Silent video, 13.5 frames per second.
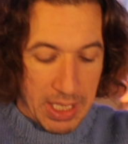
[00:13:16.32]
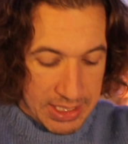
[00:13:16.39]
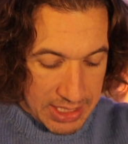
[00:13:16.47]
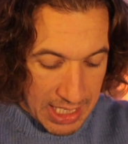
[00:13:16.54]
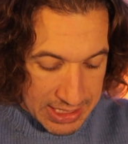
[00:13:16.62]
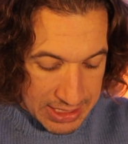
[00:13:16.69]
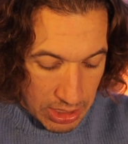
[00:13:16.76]

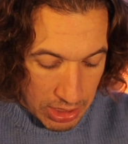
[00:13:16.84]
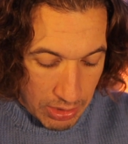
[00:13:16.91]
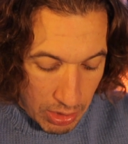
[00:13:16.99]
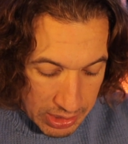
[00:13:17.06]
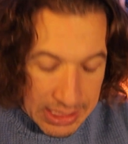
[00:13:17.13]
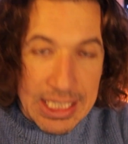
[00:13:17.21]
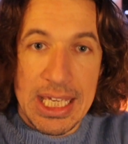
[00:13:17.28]
as
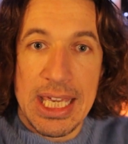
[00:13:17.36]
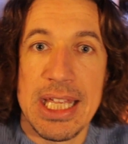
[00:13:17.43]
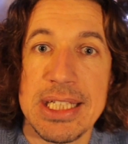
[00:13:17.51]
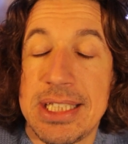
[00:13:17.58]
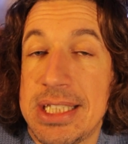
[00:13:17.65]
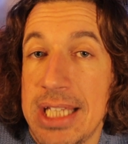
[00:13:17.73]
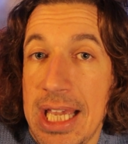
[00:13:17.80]

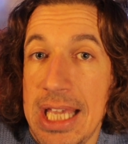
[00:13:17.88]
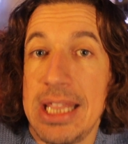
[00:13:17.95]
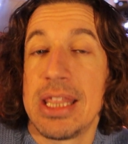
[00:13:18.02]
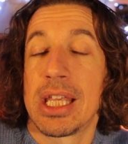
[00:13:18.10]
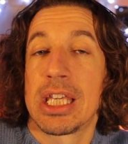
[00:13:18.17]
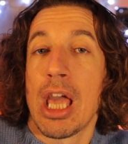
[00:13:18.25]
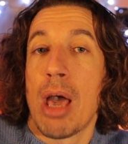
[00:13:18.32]
kits in
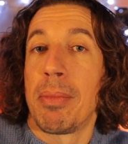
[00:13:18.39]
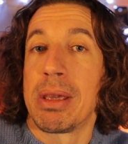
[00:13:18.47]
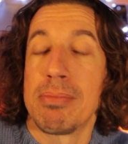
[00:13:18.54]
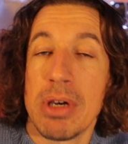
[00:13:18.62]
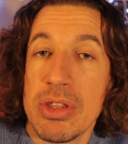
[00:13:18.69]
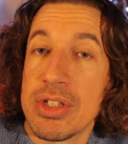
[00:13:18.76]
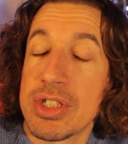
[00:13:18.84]
the coming
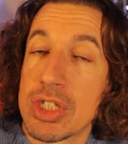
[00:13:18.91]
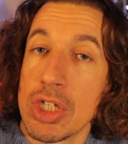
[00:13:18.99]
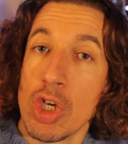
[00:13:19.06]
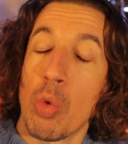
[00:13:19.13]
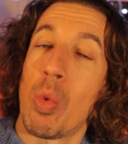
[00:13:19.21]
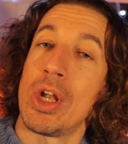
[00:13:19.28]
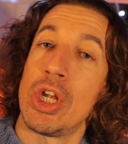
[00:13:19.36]
months
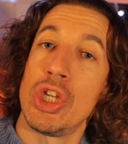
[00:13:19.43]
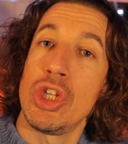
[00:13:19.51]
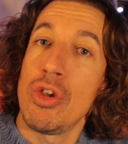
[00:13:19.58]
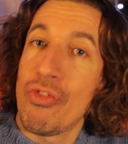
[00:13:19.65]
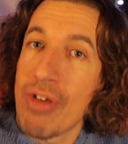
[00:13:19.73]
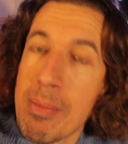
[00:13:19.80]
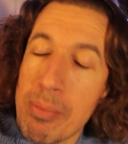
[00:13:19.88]
when new
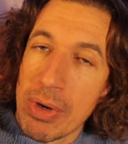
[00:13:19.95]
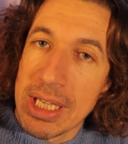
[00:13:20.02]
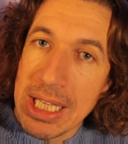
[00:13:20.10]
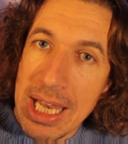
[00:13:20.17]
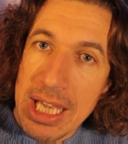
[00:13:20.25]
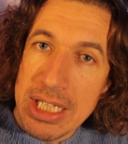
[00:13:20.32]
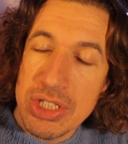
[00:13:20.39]
fabric
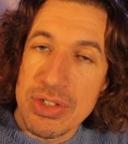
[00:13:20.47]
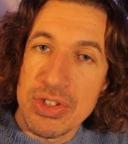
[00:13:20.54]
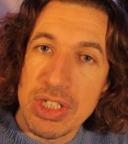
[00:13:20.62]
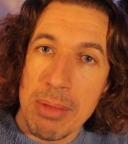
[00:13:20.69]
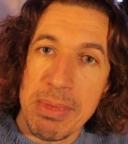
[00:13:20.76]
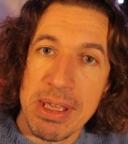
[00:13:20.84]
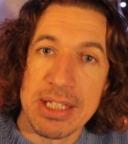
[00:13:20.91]
collections
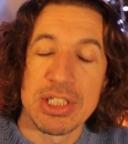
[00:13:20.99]
come in.